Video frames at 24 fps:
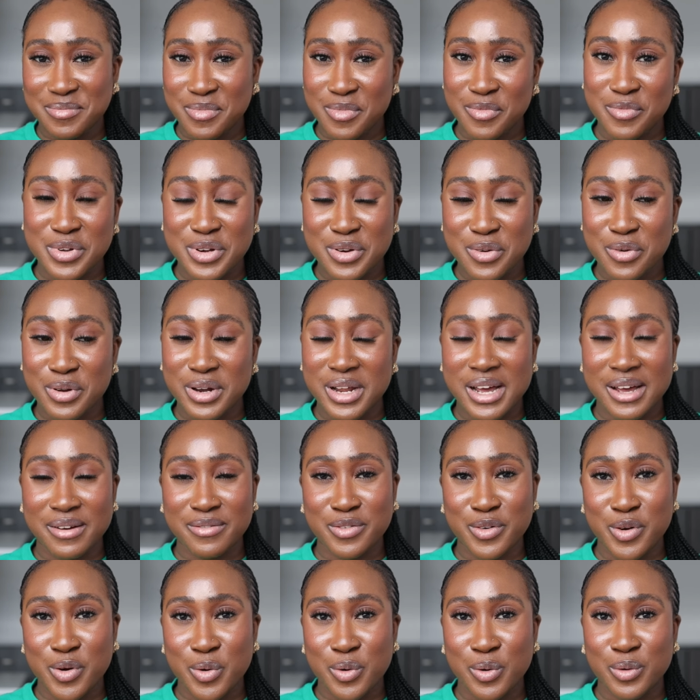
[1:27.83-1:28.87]
with all
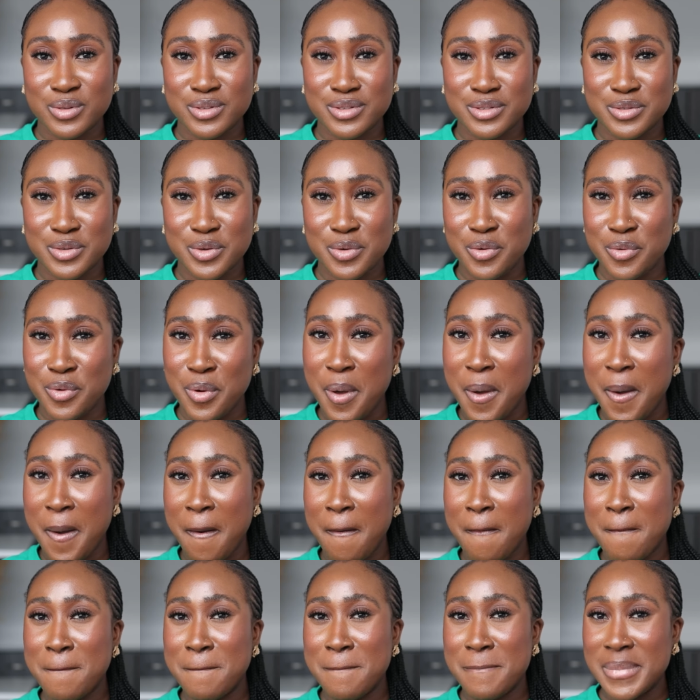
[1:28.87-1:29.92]
I've called, so
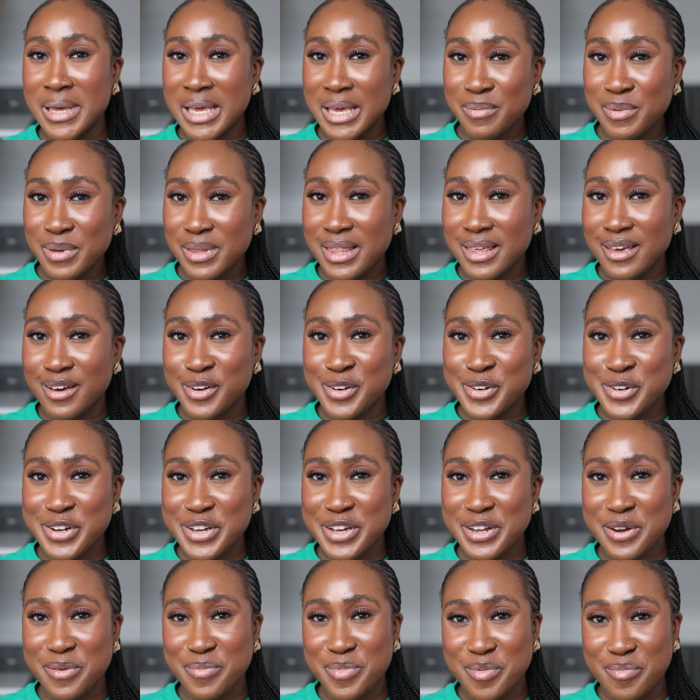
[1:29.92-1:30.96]
maybe they're
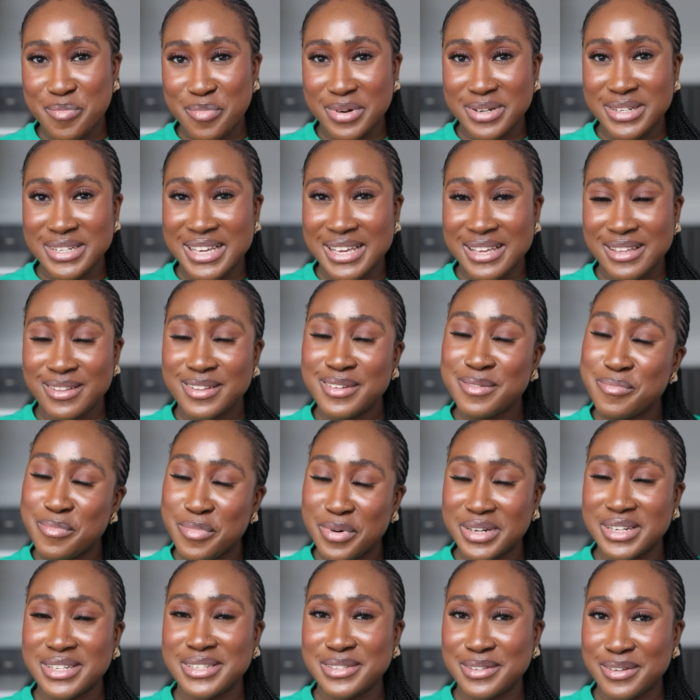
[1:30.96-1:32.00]
cooking up a body
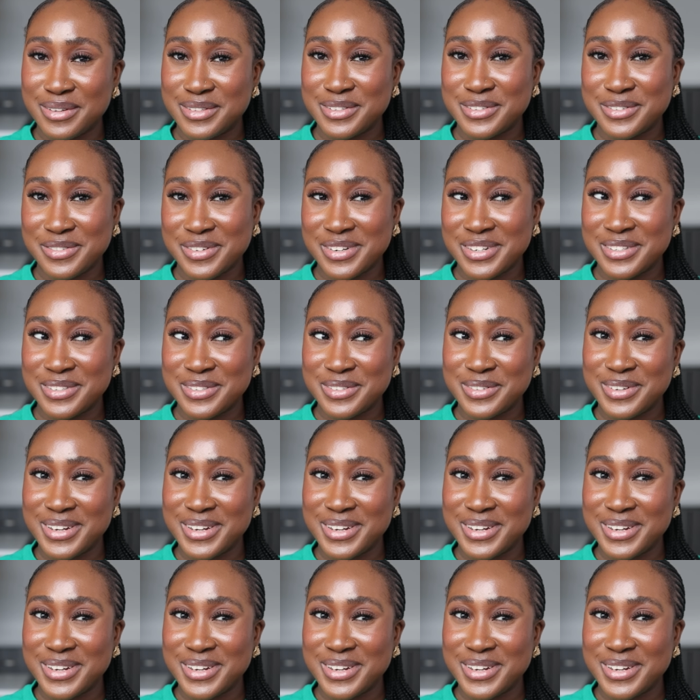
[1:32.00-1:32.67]
body sunscreen.